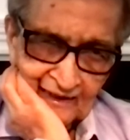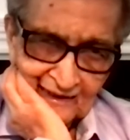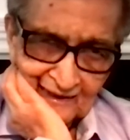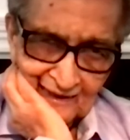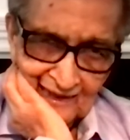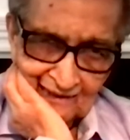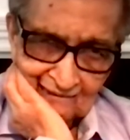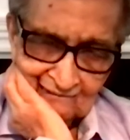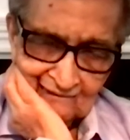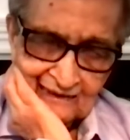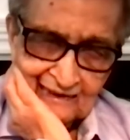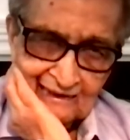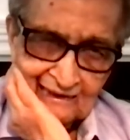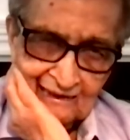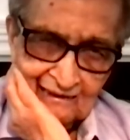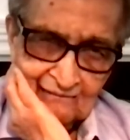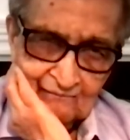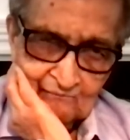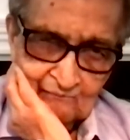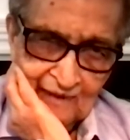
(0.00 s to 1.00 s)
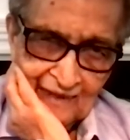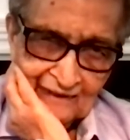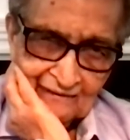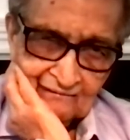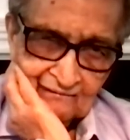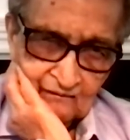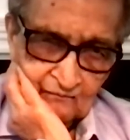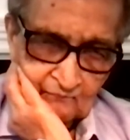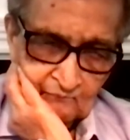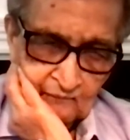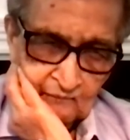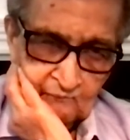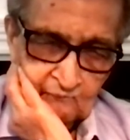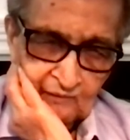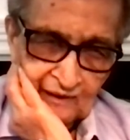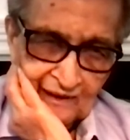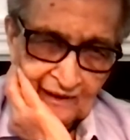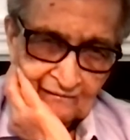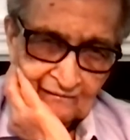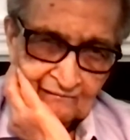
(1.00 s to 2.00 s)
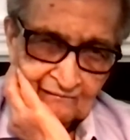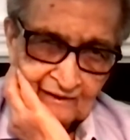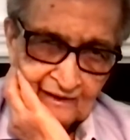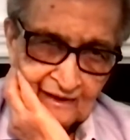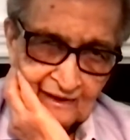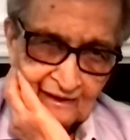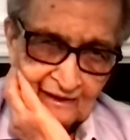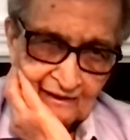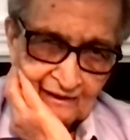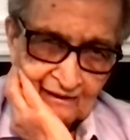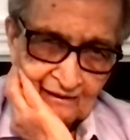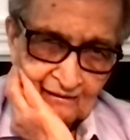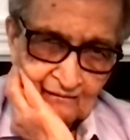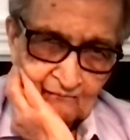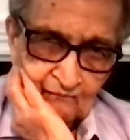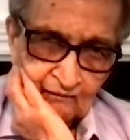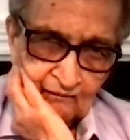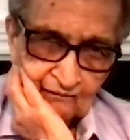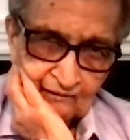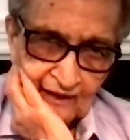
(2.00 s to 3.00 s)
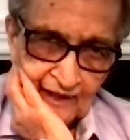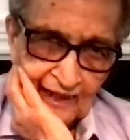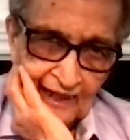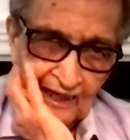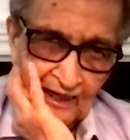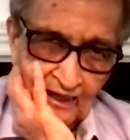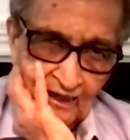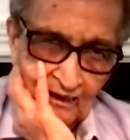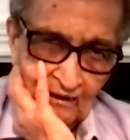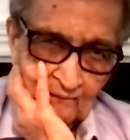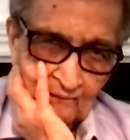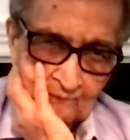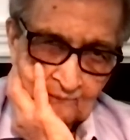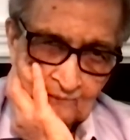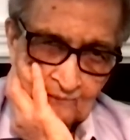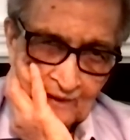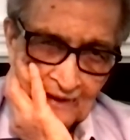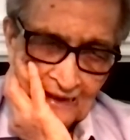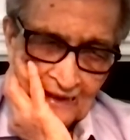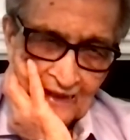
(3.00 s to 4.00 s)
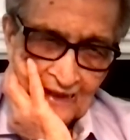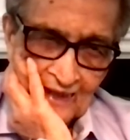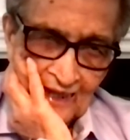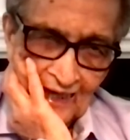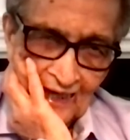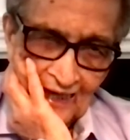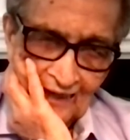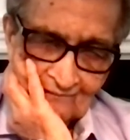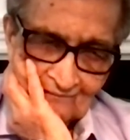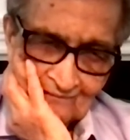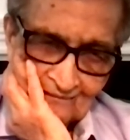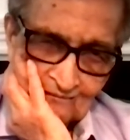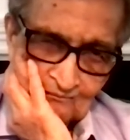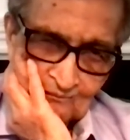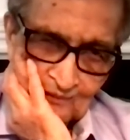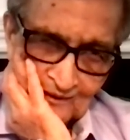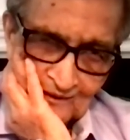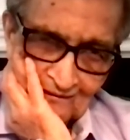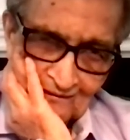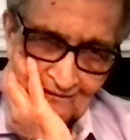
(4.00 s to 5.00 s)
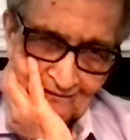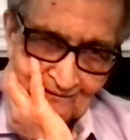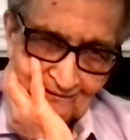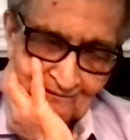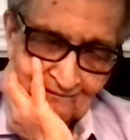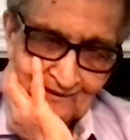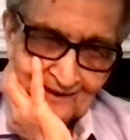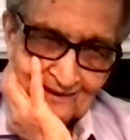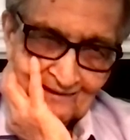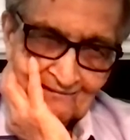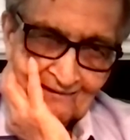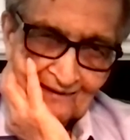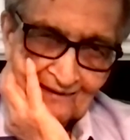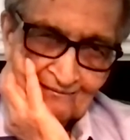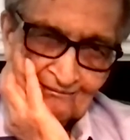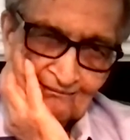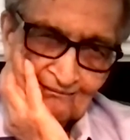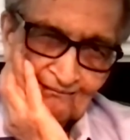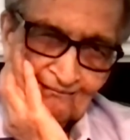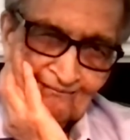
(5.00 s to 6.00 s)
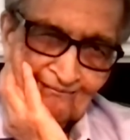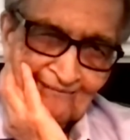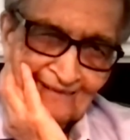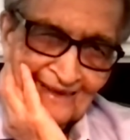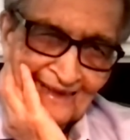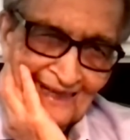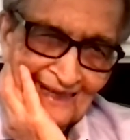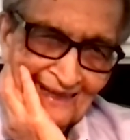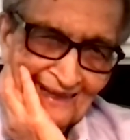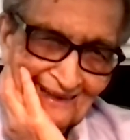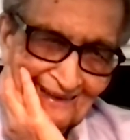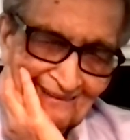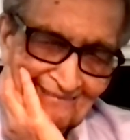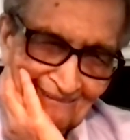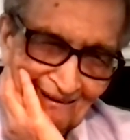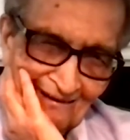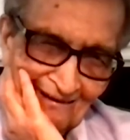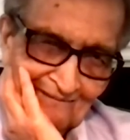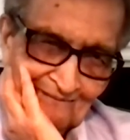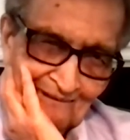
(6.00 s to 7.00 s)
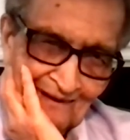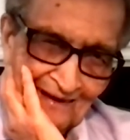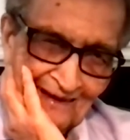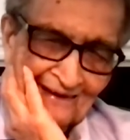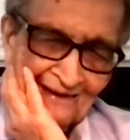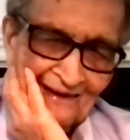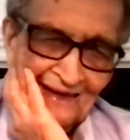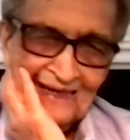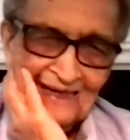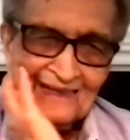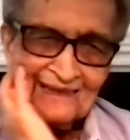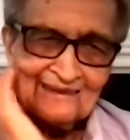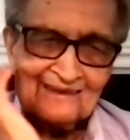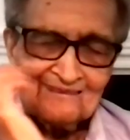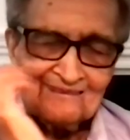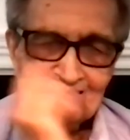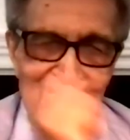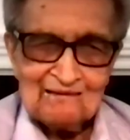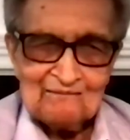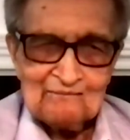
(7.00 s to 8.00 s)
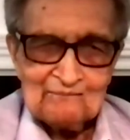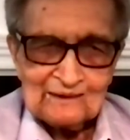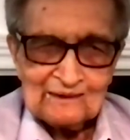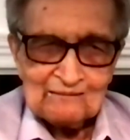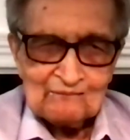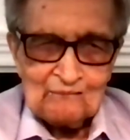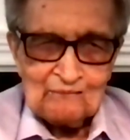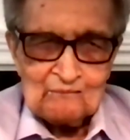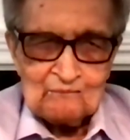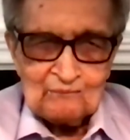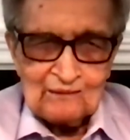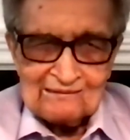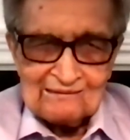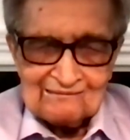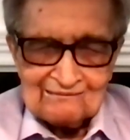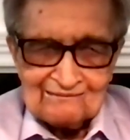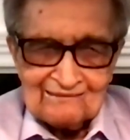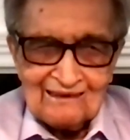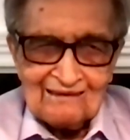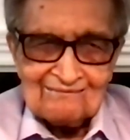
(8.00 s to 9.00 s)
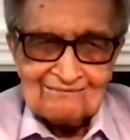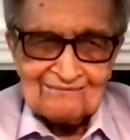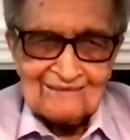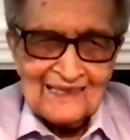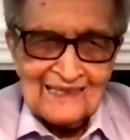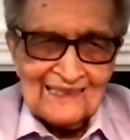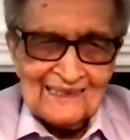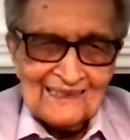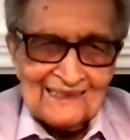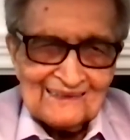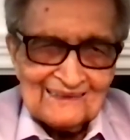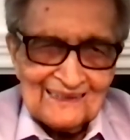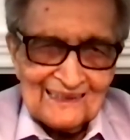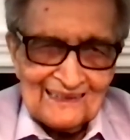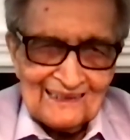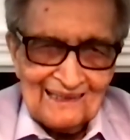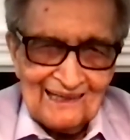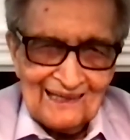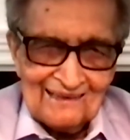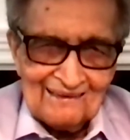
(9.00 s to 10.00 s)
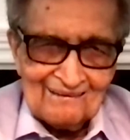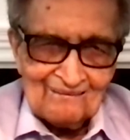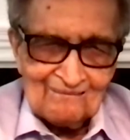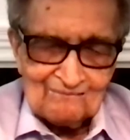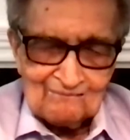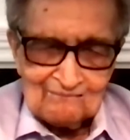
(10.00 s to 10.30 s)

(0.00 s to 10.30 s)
That makes human beings what they are. I was particularly grateful, if I may do a bit of a personal thing. I